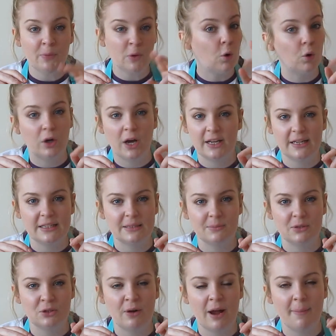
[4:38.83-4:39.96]
or cut out some
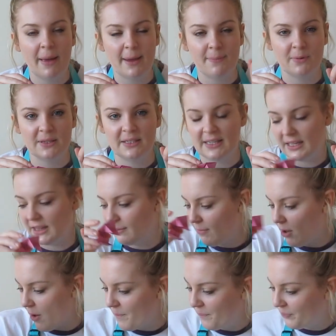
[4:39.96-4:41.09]
scrap paper and stick them
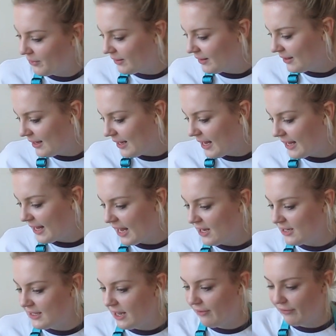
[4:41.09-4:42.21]
on and get
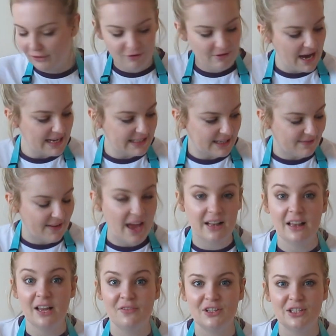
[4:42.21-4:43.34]
yourself creative. Yeah, I'd love to